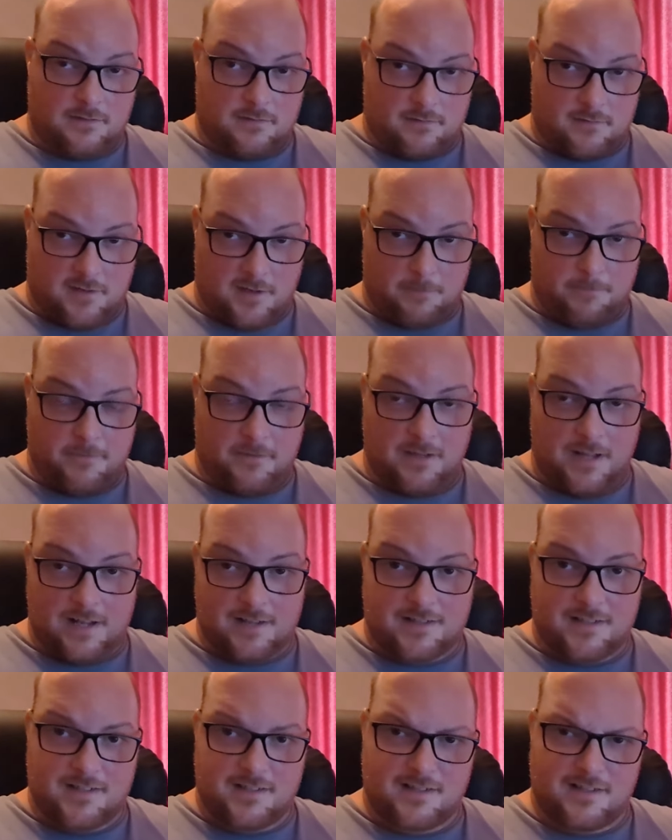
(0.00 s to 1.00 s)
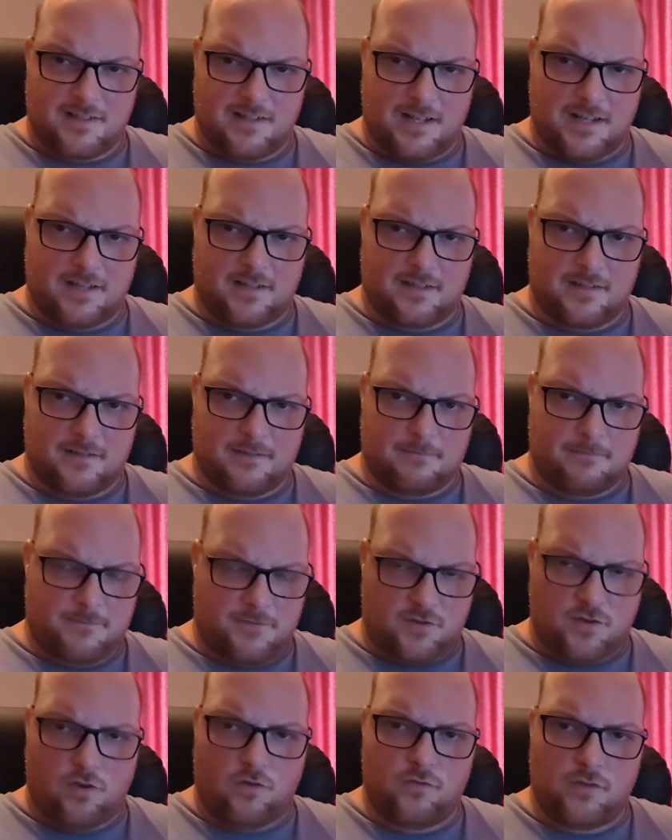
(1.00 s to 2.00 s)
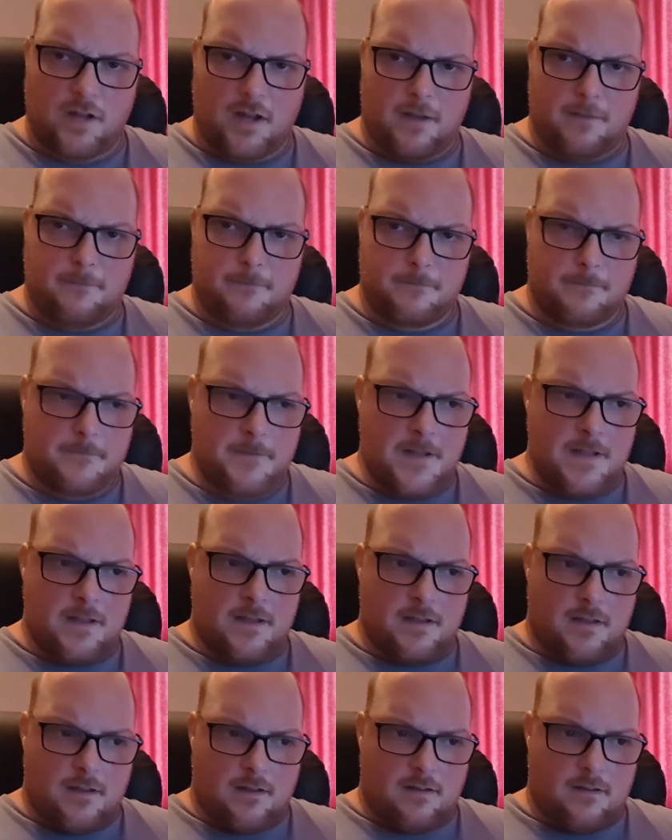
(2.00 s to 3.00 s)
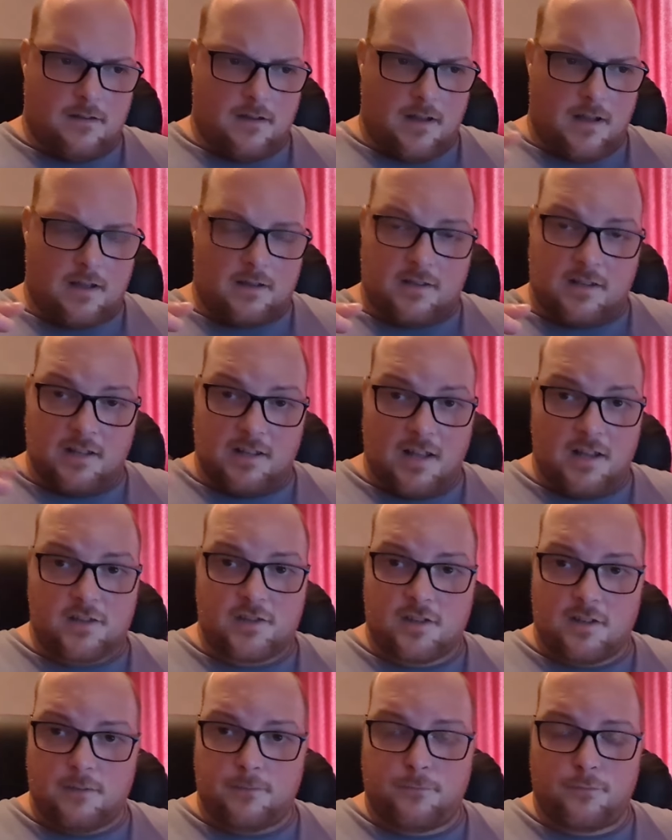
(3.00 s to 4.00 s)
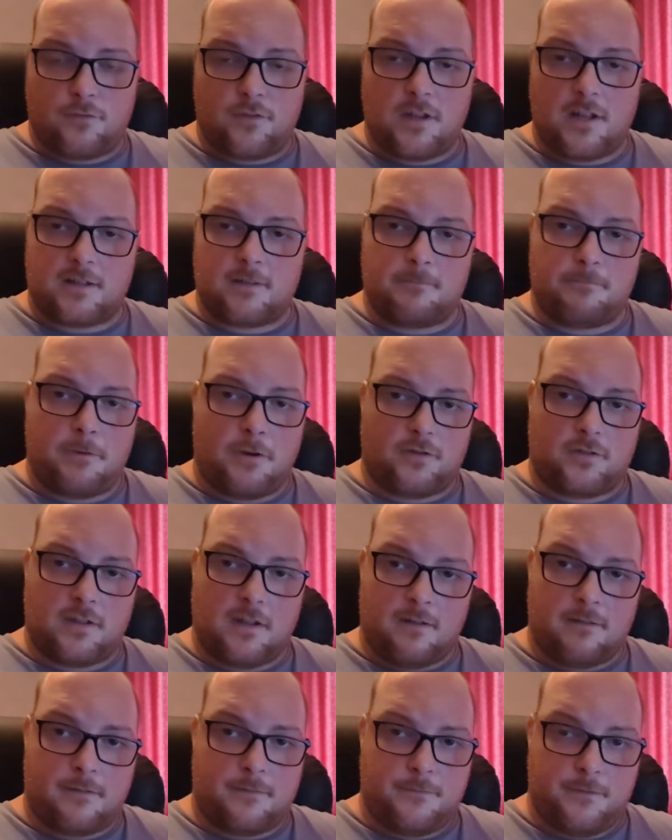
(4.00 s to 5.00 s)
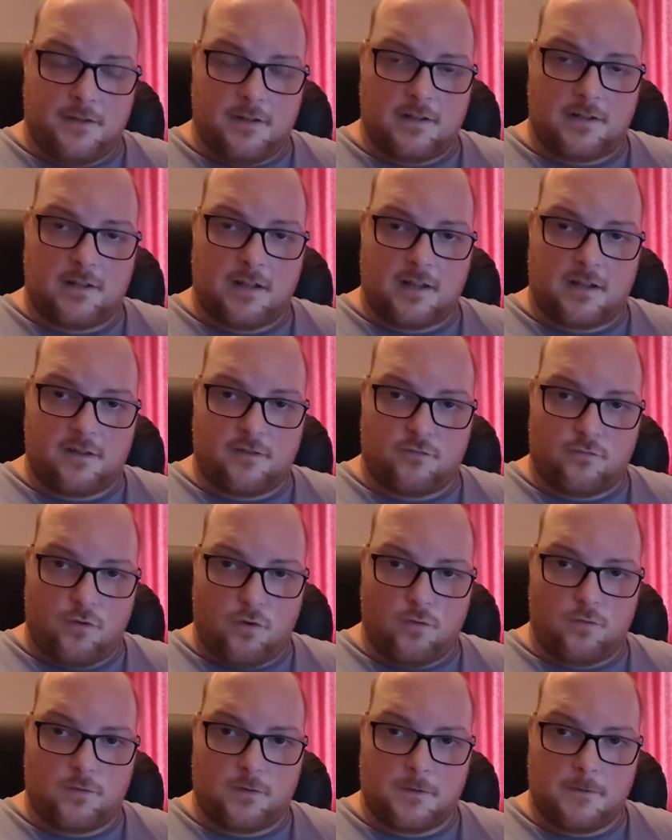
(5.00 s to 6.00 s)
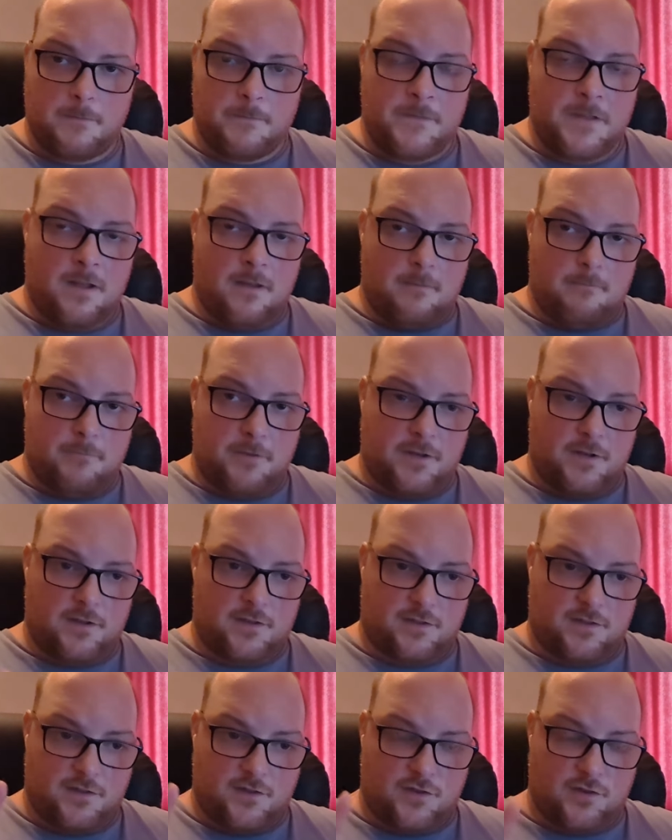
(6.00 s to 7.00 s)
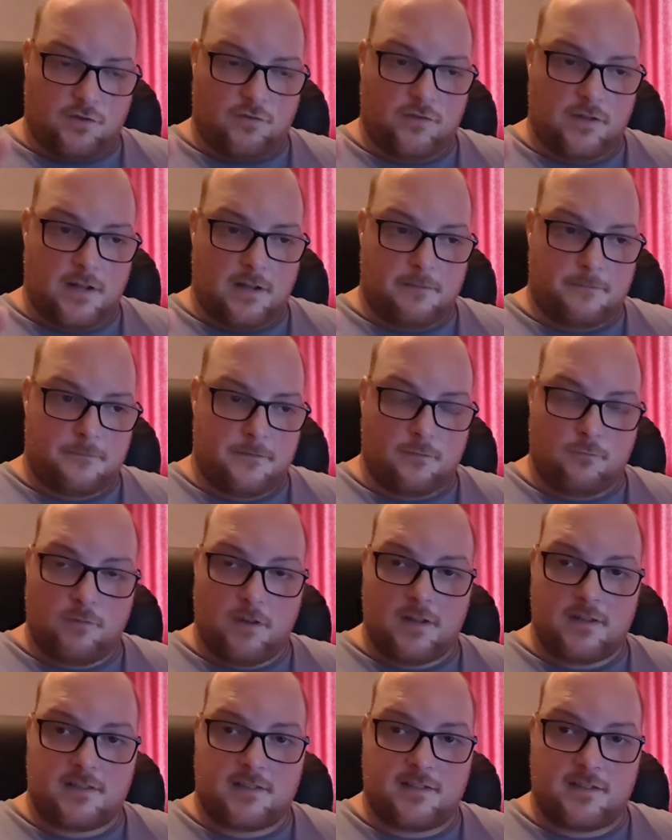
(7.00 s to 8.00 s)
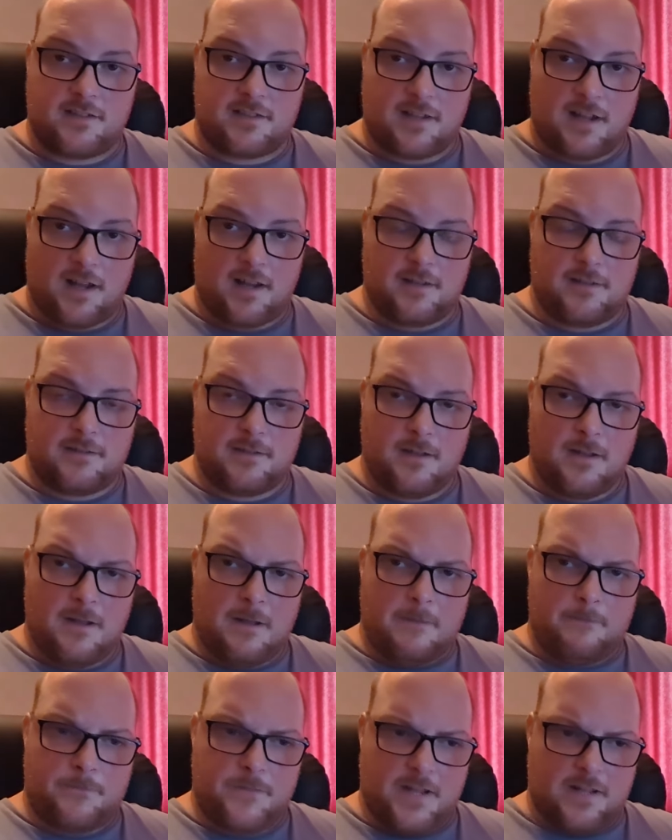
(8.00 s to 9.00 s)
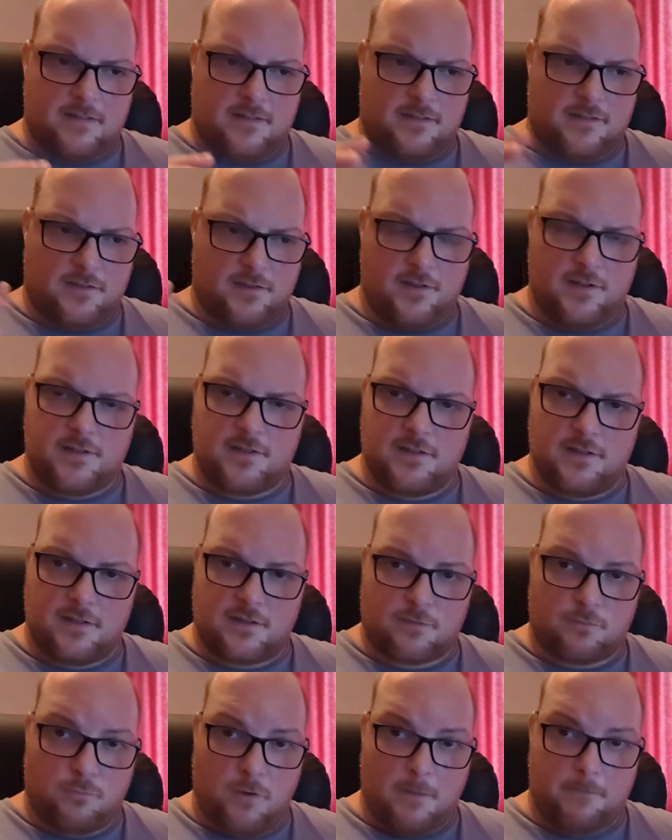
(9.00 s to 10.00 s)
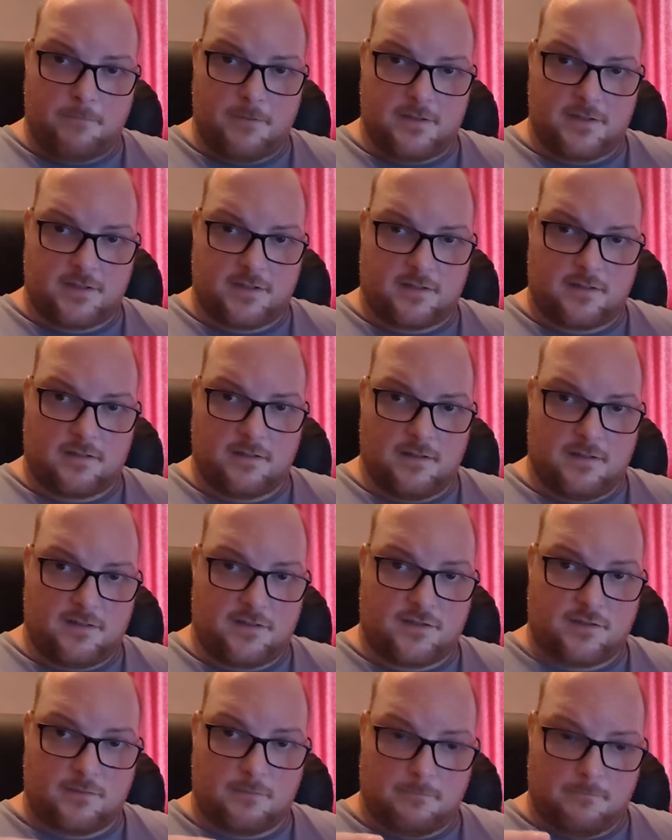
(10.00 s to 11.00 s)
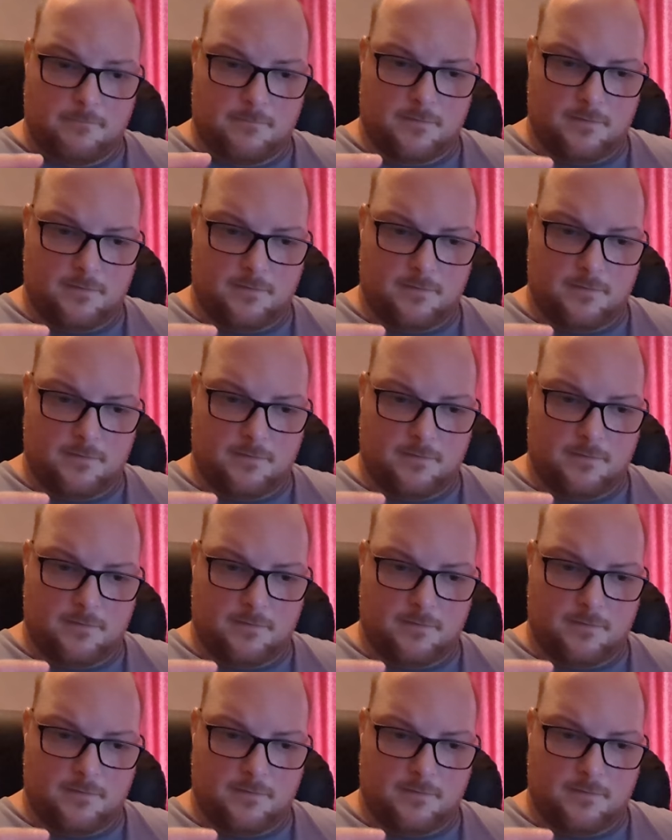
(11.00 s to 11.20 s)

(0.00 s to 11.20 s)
subclasses like the soul knife can actually forget about ever feeling like a rogue, because the soul knife, the way it's designed, and the reason its weapons, its